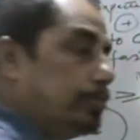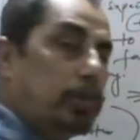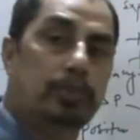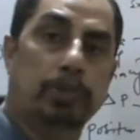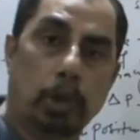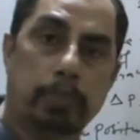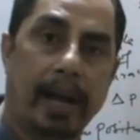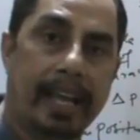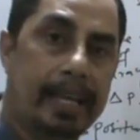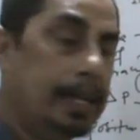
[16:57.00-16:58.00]
upon 4
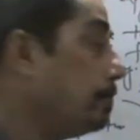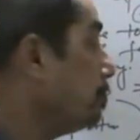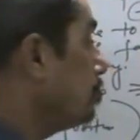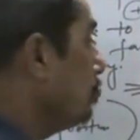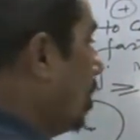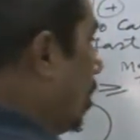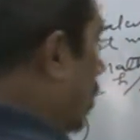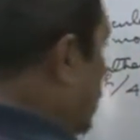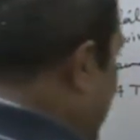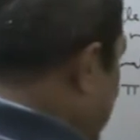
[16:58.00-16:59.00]
pi,
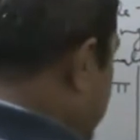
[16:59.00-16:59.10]
or make it